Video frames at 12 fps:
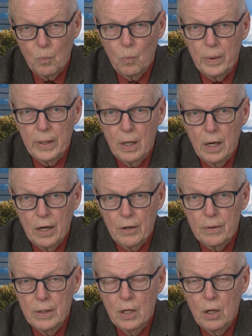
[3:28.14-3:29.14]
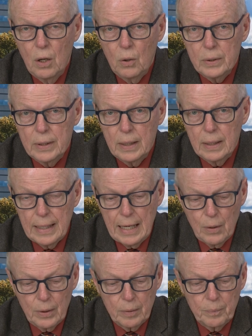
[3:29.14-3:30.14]
we are only
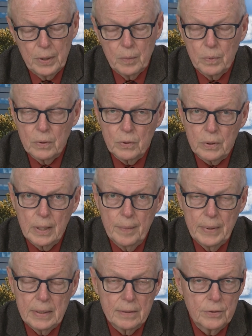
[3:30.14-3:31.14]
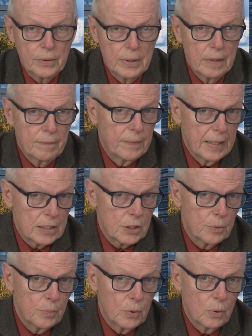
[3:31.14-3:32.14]
allowing people to come into the
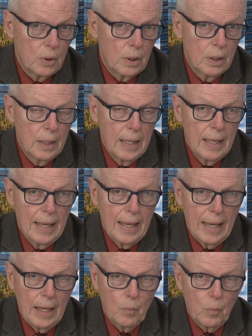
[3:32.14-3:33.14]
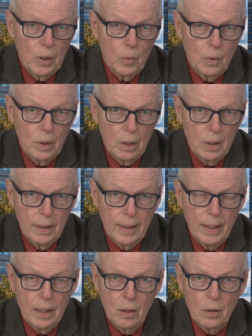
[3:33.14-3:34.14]
vestibule and we
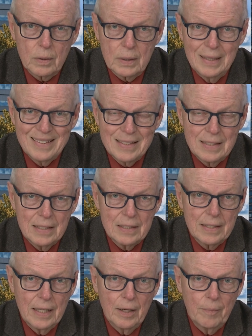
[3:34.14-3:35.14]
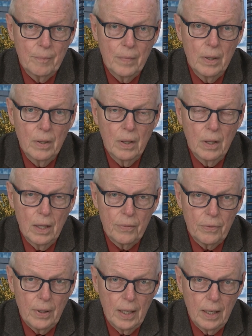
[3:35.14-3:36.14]
will uh, assist them
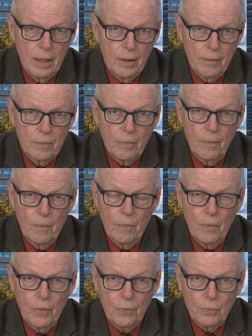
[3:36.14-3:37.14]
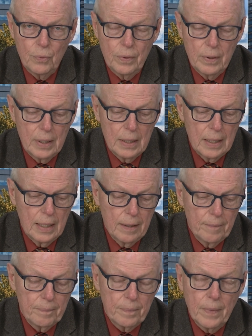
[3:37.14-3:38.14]
uh, through the,
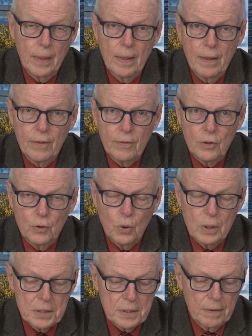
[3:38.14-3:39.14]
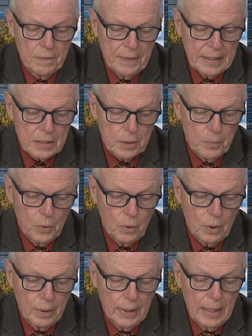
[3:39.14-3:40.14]
um, the doors of the
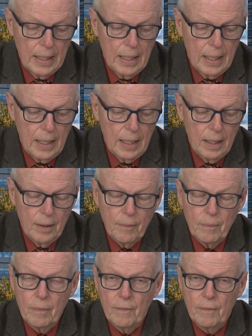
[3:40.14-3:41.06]
vestibule. Uh,